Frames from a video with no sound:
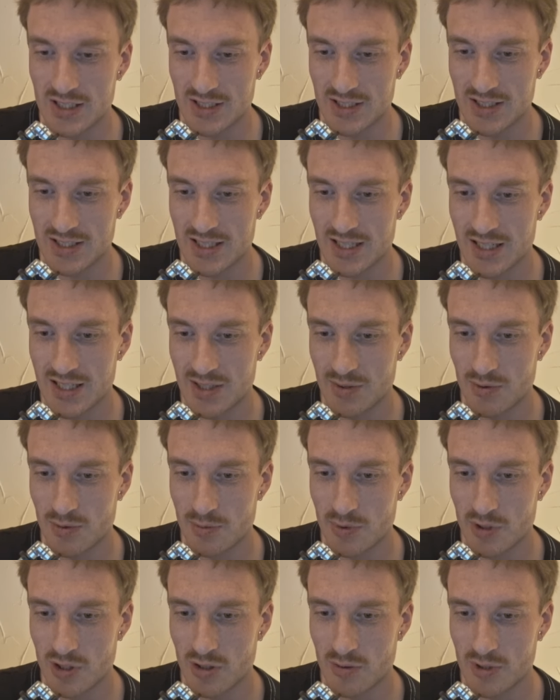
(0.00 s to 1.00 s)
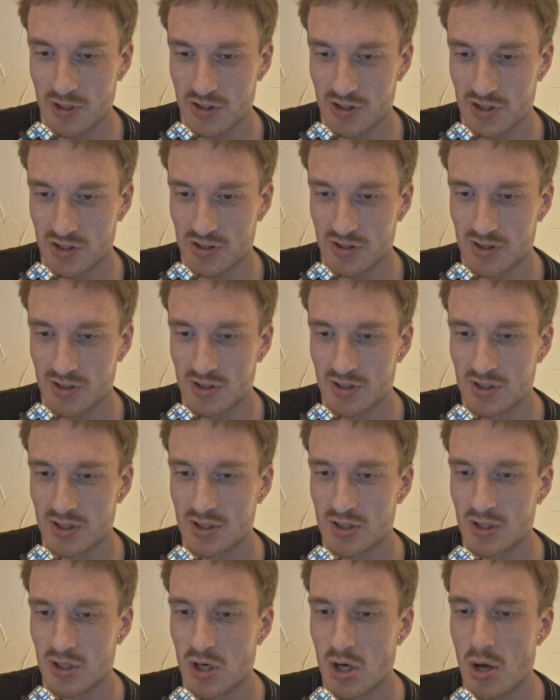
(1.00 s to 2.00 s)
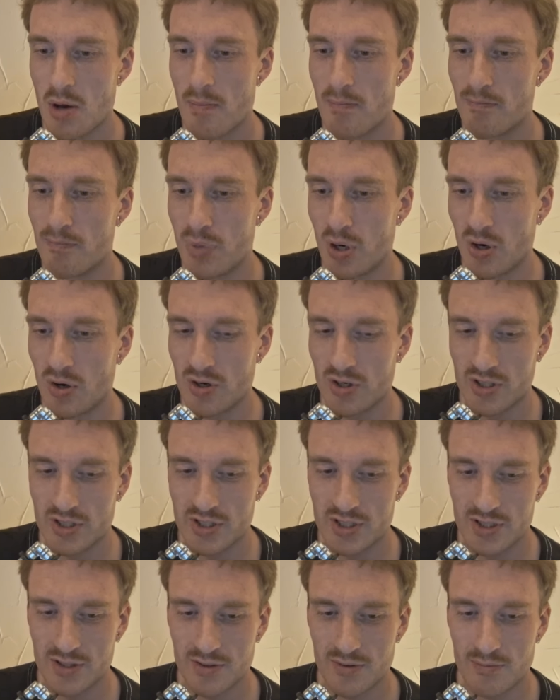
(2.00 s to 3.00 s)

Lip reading: on the side. They will be always just blurred.